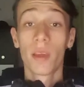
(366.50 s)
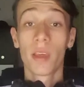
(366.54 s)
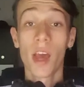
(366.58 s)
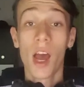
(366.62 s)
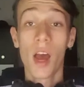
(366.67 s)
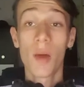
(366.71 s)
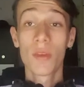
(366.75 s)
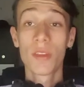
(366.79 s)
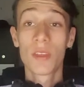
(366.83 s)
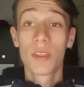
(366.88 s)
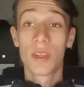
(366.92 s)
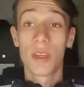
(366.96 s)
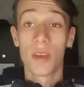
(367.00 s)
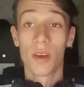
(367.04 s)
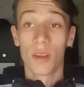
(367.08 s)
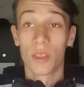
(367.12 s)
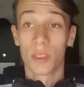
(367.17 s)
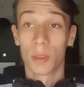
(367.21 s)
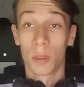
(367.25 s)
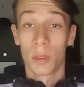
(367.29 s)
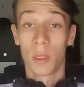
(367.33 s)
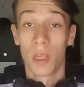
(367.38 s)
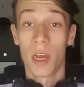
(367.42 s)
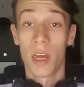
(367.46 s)
Carbon
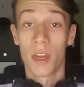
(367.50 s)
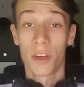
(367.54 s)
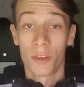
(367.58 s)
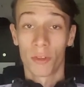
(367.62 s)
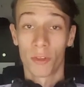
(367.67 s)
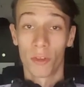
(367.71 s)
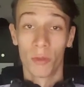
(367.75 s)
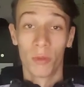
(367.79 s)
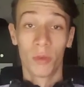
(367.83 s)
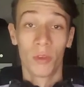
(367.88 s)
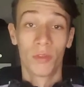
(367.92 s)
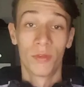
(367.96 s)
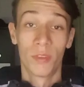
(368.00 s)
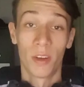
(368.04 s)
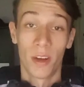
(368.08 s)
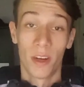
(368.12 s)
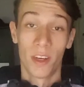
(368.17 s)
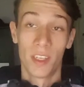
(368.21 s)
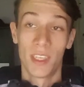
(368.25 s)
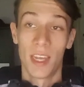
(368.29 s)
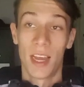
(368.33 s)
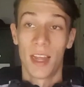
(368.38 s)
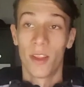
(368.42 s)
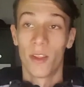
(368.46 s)
steels are a large group of
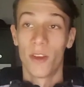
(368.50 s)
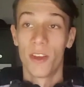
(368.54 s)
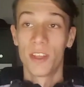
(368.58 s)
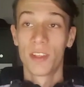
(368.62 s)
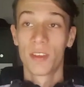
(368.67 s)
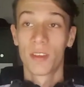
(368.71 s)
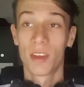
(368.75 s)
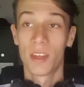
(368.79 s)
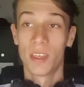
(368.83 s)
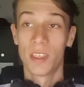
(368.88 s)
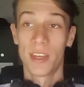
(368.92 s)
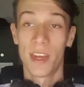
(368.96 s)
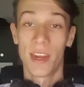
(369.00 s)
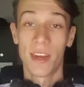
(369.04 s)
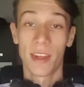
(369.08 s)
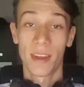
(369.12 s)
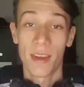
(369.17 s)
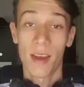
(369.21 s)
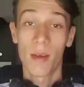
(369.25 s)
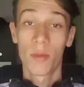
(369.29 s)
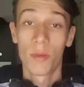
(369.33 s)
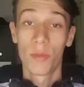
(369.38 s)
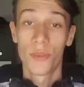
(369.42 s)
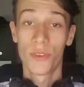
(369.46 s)
ferrous alloys containing
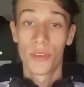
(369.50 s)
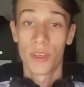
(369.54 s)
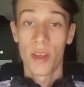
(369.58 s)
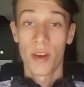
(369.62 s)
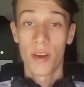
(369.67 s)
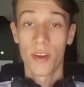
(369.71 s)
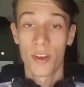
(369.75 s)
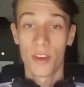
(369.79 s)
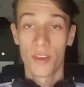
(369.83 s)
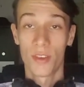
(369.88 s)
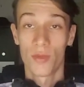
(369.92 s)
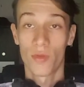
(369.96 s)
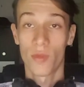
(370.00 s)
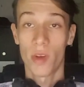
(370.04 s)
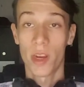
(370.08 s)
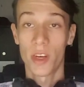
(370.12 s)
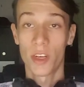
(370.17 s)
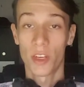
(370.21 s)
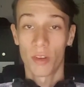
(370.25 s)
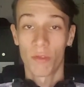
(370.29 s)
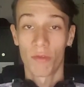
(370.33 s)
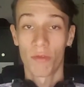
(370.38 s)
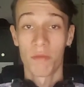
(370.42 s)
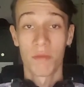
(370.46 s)
carbon percentages
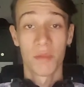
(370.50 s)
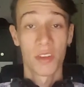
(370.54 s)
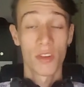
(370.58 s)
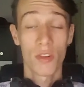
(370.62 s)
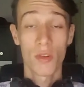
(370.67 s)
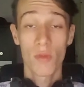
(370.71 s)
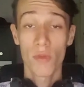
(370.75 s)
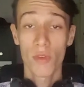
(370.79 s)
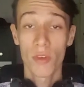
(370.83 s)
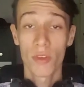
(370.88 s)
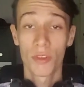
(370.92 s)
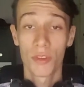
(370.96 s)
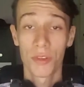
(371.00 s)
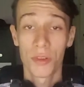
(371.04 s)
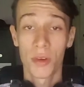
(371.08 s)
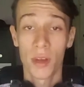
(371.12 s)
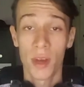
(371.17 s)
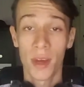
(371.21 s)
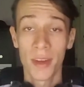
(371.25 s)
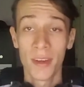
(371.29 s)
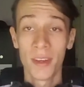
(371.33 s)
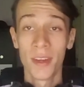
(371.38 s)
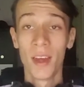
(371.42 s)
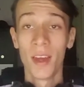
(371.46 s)
ranging from 0.29
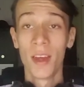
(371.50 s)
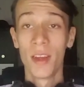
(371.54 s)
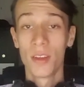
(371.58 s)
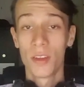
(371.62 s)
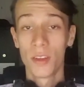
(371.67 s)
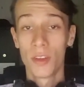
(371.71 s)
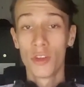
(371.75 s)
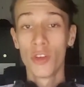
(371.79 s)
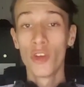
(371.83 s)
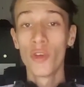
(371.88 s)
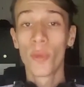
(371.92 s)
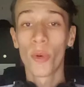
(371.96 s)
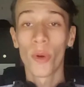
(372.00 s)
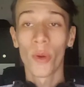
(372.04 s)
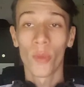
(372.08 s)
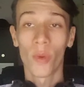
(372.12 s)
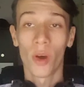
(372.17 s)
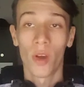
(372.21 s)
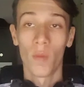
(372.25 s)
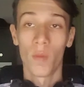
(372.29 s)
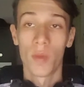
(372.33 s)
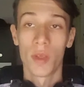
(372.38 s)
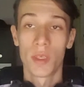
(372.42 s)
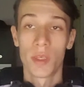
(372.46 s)
to
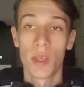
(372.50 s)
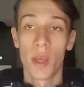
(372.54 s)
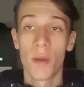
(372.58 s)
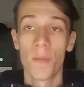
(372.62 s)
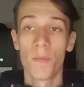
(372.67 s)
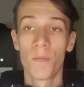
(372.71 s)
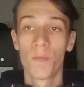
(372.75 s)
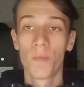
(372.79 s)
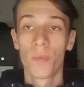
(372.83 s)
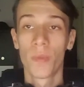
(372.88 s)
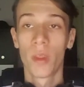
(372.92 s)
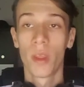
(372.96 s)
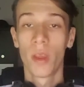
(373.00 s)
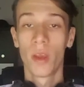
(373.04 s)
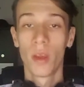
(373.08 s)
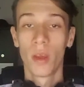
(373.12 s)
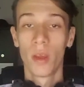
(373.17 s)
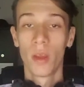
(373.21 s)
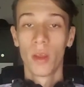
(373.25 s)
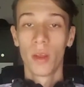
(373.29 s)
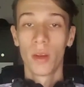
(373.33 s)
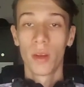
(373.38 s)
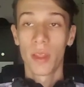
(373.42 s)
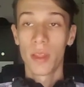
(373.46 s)
2.1%,
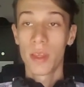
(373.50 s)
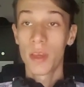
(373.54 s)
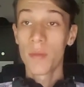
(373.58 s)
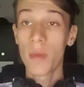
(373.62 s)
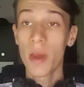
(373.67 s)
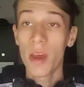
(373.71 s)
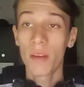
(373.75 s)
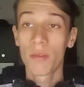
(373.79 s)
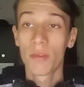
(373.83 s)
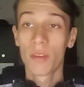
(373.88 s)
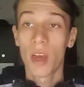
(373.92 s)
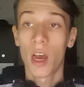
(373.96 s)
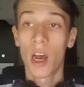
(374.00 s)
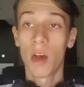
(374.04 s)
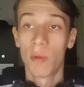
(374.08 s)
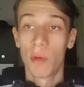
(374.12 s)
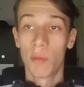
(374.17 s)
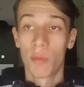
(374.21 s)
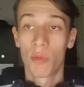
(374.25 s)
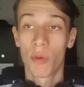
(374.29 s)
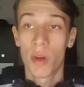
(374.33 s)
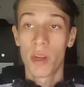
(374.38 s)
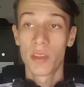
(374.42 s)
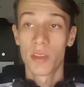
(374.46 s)
and the amount of
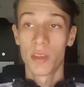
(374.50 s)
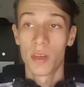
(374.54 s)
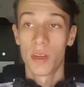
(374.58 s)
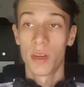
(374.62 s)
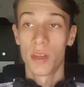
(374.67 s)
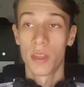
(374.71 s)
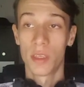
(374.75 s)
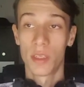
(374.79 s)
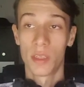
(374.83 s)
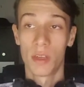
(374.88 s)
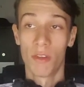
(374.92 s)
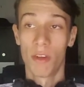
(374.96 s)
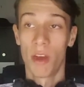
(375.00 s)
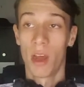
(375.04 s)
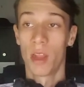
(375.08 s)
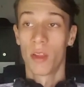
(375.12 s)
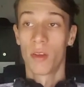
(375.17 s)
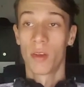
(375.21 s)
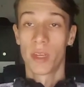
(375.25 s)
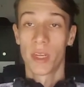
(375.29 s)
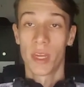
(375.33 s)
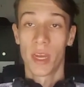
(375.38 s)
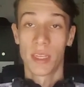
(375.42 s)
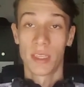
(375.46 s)
carbon present in a steel
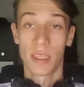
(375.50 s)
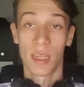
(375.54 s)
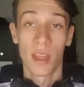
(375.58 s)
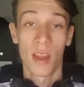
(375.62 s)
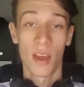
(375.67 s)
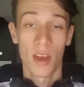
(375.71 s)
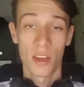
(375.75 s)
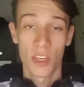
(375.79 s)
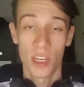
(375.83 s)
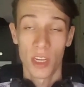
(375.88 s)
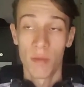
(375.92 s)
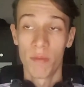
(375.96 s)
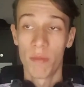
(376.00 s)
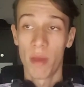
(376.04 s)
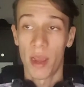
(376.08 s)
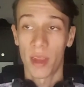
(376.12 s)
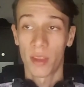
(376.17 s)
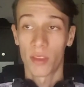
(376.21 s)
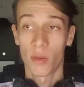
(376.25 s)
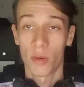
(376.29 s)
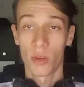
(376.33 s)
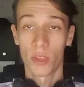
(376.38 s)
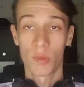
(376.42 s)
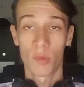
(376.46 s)
alloy has a large
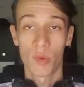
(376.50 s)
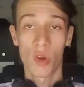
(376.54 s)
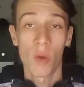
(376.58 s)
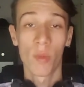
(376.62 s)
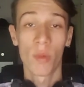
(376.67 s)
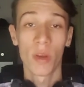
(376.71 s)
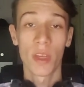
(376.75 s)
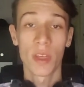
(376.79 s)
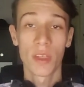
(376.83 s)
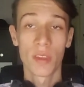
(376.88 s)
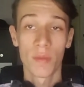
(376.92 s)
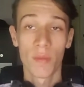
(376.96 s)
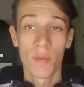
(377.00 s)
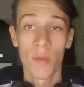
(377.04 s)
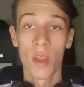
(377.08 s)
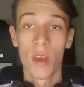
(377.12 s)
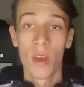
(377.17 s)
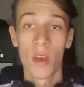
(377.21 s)
impact on its properties.